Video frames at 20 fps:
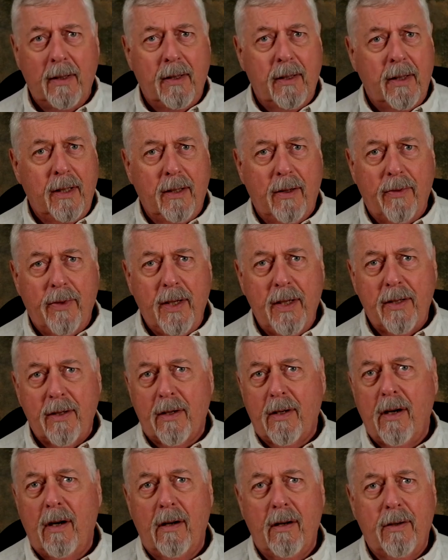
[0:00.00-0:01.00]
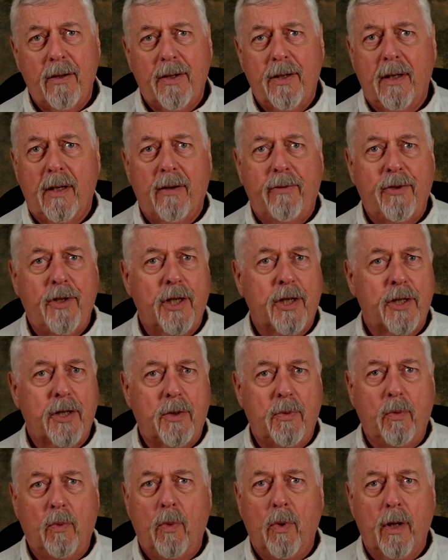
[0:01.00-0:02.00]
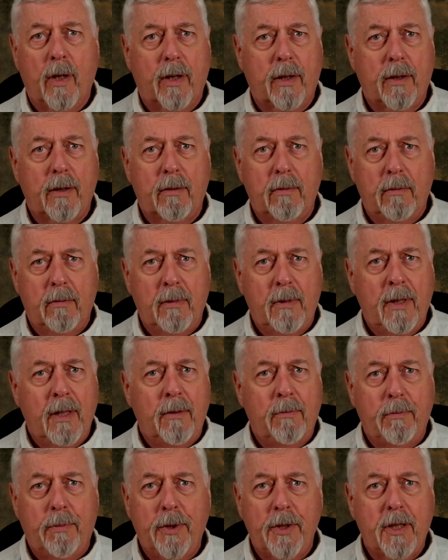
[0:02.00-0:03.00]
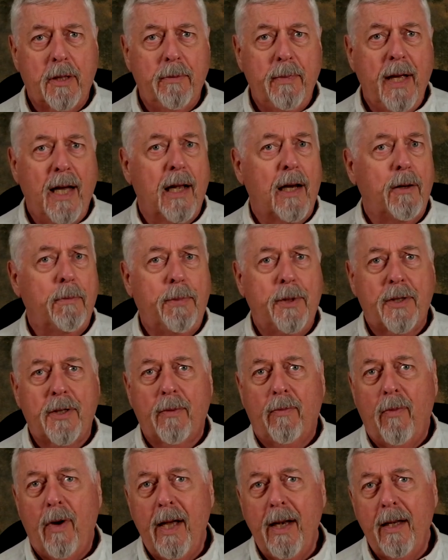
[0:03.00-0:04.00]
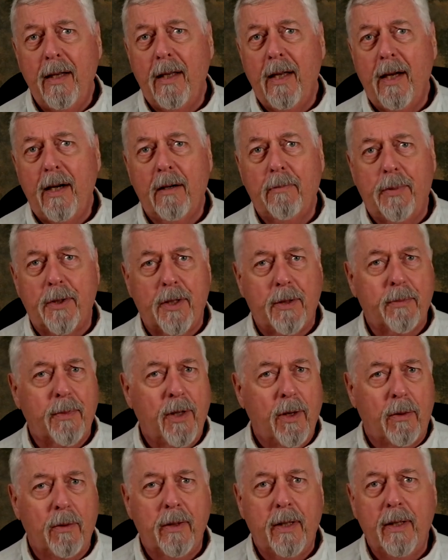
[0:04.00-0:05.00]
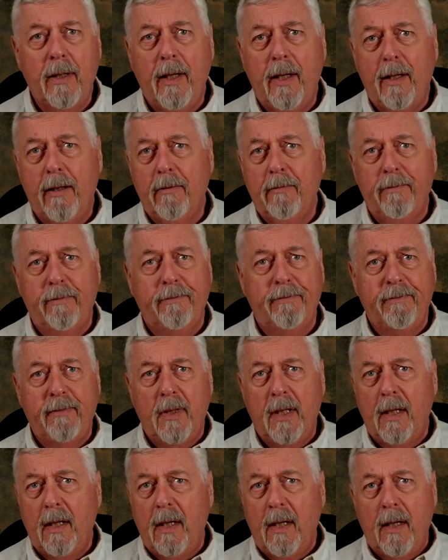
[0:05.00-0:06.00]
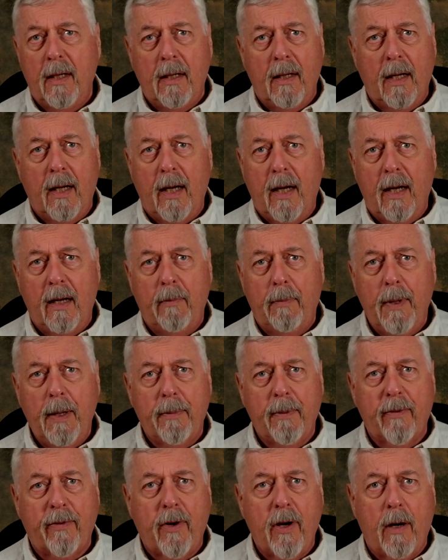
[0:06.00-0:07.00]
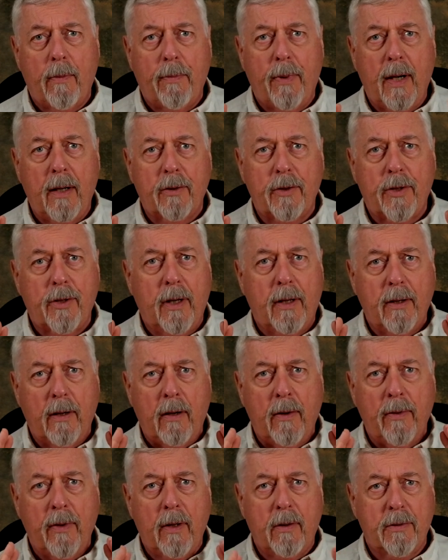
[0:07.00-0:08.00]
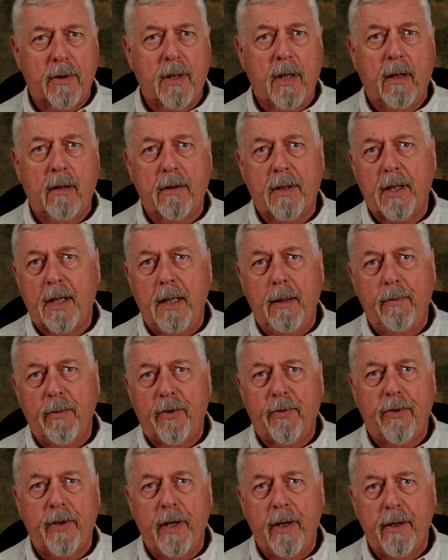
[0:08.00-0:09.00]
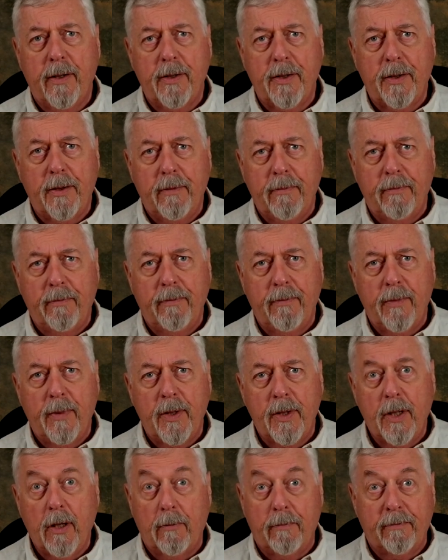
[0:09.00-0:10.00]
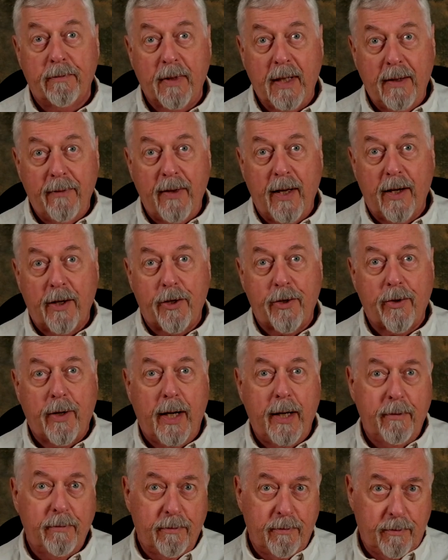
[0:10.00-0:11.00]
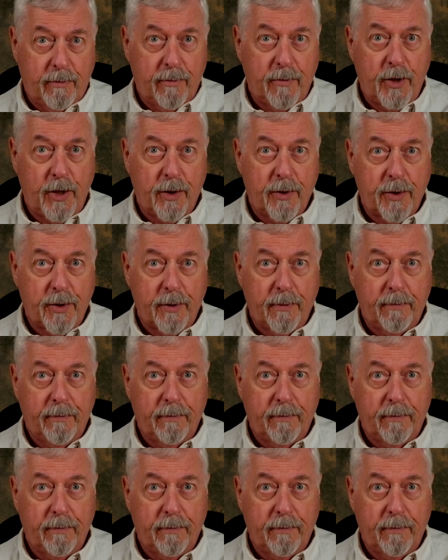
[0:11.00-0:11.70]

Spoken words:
You know, these are colors that have just worked. Put some yellow, put some red in there, put some gold in there. And people have caught brown trout on those color schemes for years. So give that a try. Cheers.